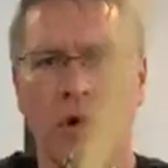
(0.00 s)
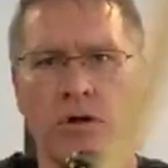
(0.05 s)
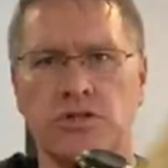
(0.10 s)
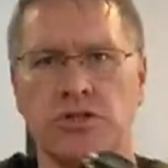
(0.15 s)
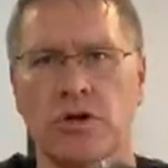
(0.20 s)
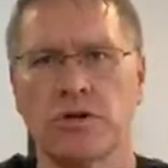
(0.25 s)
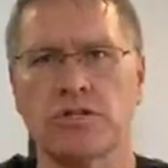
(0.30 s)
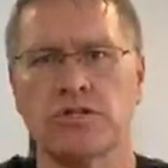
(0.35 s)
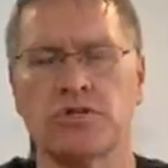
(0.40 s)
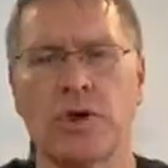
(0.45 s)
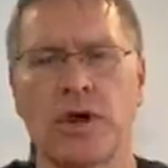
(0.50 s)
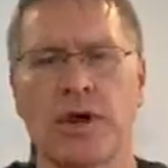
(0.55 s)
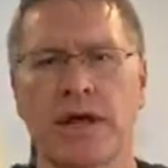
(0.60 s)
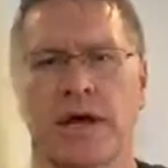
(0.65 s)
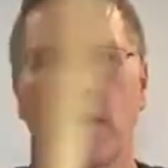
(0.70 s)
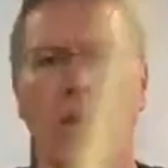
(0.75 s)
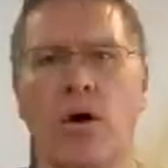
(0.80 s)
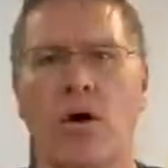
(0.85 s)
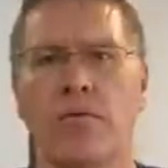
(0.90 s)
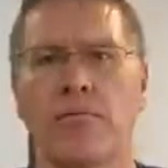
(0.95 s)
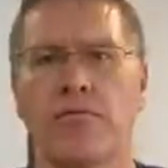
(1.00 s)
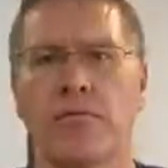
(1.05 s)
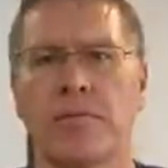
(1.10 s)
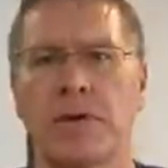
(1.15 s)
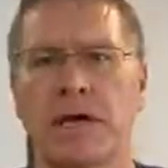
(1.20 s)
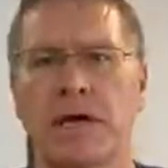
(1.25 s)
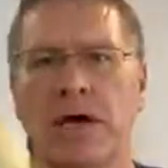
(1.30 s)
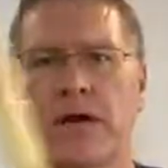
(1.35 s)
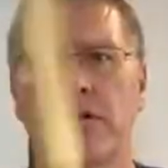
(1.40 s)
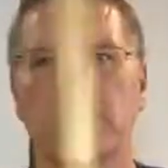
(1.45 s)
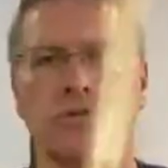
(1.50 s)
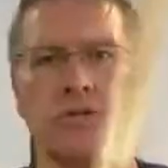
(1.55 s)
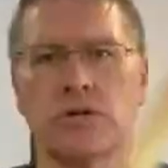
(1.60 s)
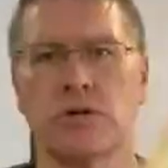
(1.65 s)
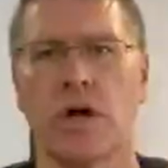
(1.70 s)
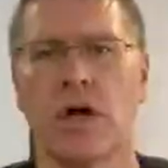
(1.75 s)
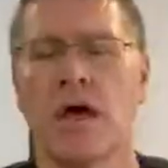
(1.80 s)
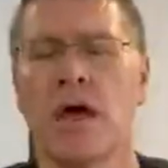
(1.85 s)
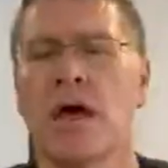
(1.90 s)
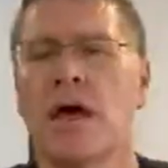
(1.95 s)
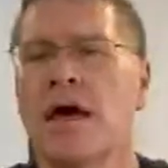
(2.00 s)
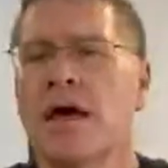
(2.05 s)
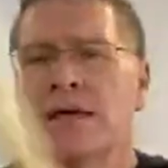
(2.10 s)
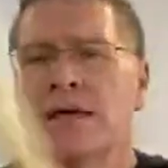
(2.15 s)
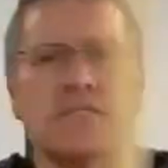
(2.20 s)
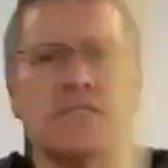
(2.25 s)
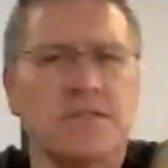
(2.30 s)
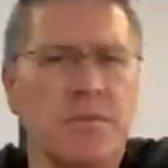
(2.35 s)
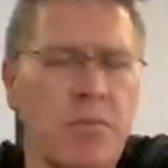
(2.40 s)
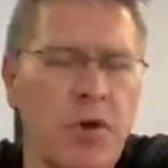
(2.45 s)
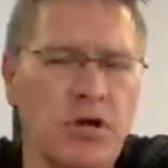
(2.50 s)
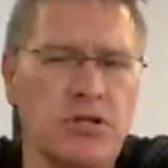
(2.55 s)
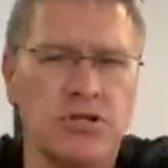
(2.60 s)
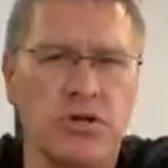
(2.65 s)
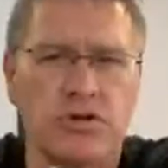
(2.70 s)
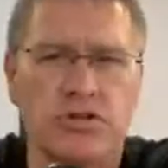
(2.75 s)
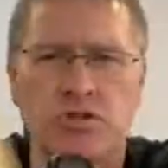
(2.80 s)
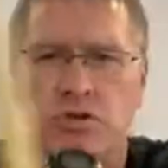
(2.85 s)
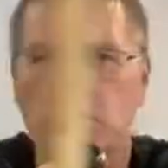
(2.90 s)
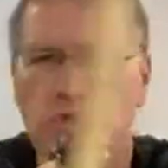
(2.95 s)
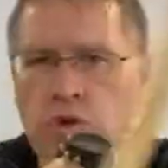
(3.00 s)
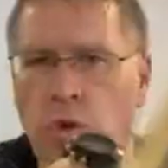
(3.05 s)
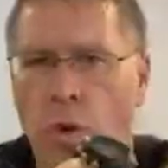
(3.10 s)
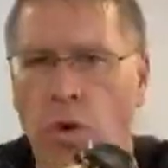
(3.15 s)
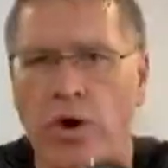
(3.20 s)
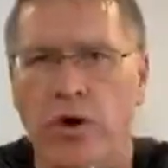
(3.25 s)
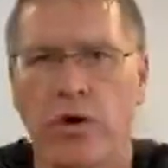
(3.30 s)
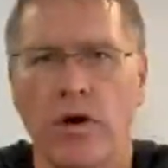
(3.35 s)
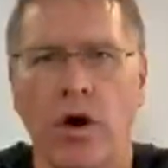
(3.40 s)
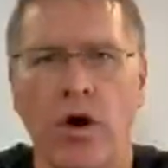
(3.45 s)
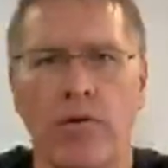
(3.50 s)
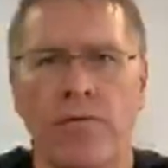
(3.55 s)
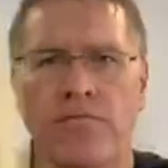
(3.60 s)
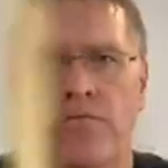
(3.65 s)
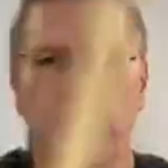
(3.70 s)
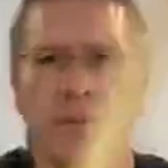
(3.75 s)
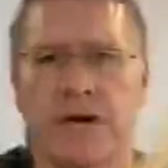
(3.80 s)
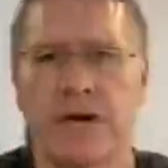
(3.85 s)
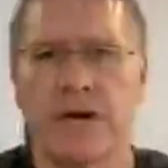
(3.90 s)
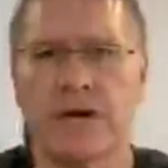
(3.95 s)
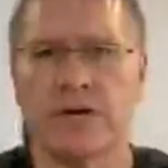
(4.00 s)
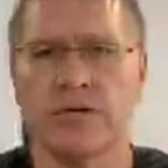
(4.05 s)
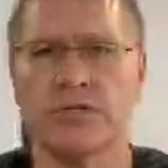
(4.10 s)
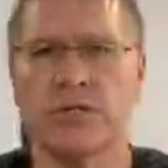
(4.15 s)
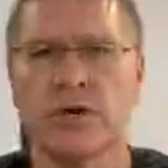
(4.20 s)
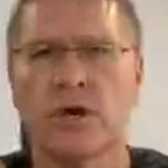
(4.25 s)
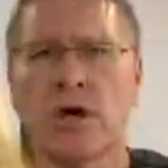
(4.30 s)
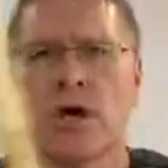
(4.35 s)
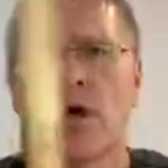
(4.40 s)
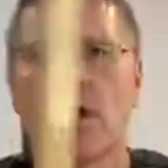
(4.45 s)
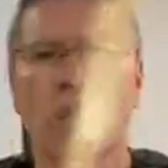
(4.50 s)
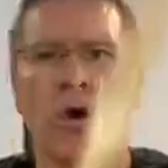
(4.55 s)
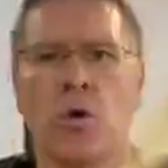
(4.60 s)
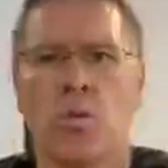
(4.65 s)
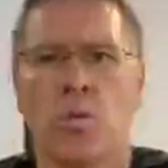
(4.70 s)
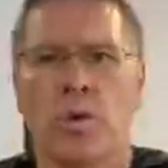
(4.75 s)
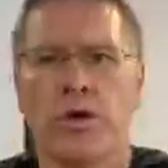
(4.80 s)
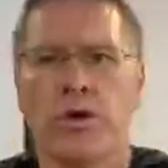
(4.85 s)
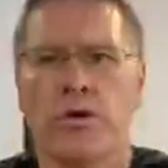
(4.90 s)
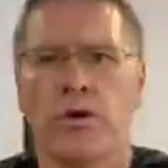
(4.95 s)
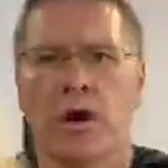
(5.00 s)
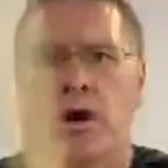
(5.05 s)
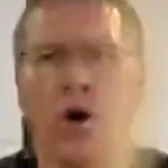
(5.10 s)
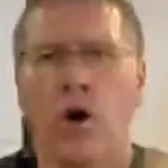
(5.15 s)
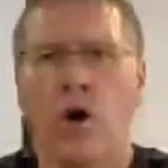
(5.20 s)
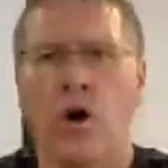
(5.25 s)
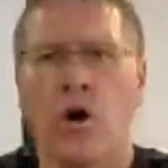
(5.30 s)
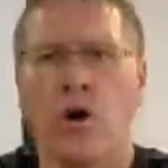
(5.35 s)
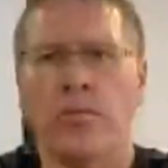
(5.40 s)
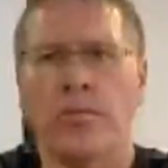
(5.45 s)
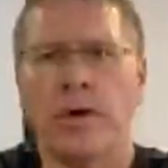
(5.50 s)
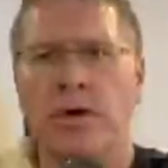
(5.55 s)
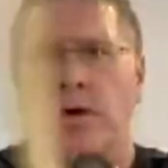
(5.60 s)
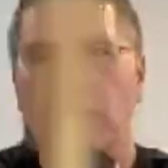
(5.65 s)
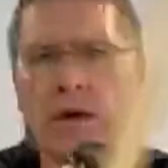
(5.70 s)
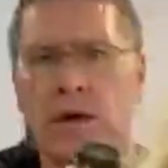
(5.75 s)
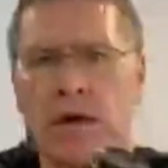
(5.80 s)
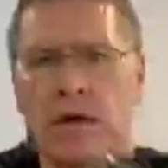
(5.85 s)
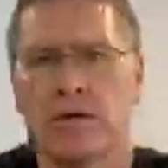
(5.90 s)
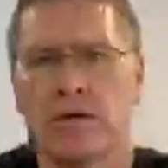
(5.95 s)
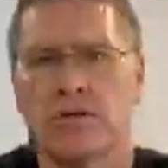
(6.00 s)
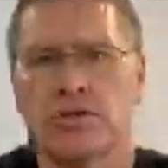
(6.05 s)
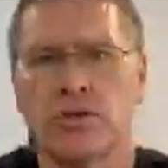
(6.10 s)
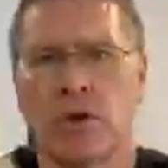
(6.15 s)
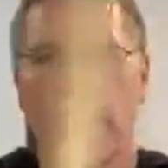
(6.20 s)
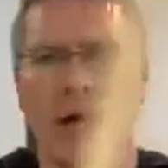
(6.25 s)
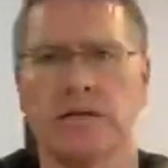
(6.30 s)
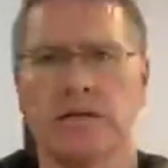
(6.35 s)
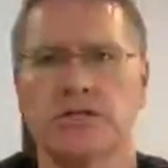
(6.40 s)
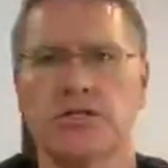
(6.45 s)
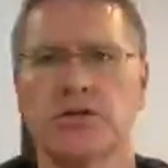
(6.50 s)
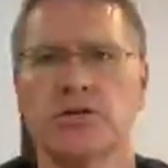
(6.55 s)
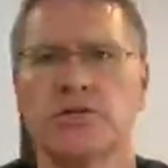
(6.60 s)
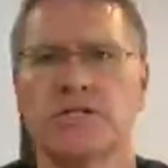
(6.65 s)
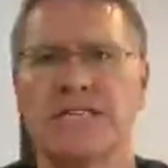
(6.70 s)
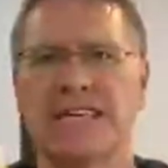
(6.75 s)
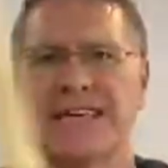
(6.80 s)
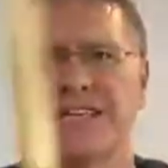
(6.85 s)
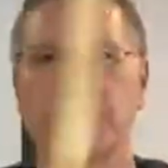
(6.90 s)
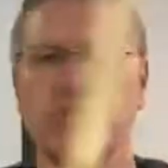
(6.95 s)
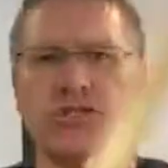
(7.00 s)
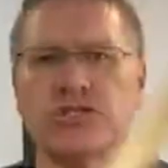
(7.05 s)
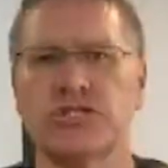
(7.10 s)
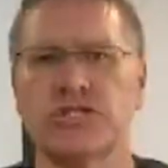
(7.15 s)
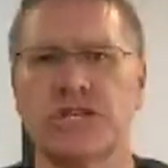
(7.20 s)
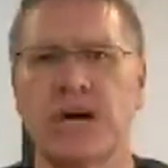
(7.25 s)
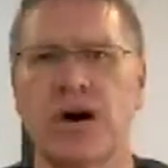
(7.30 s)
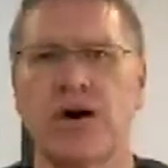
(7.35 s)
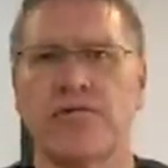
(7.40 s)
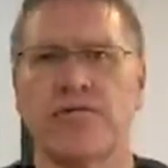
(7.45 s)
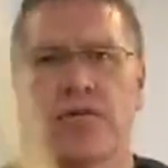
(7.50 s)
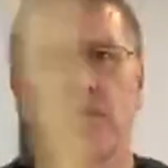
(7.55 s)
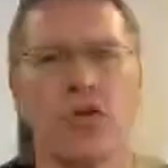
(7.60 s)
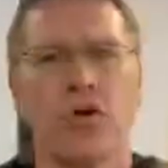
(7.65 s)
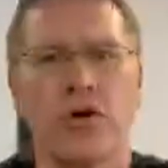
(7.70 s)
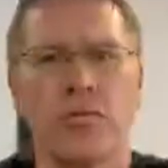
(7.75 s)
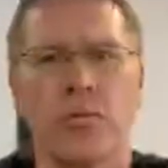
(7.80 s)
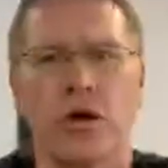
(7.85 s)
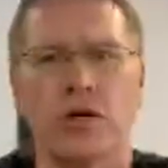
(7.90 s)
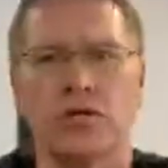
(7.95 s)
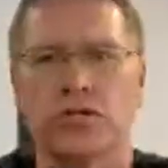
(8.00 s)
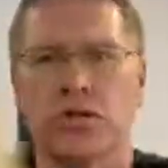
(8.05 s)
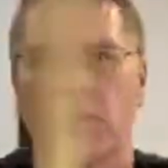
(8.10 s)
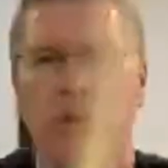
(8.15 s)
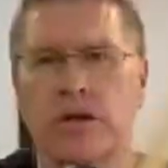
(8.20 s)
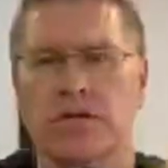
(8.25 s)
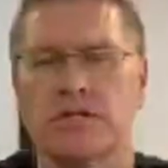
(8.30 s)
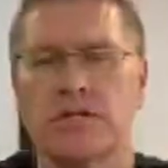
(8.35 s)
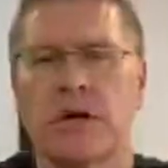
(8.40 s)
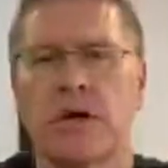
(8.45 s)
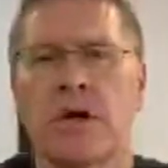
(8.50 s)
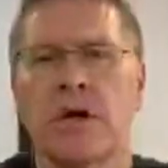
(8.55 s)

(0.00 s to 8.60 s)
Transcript: Martial arts training at home for beginners, or this is a martial arts tutorial at home for beginners, when you're at home and you're trying to teach yourself or learn martial arts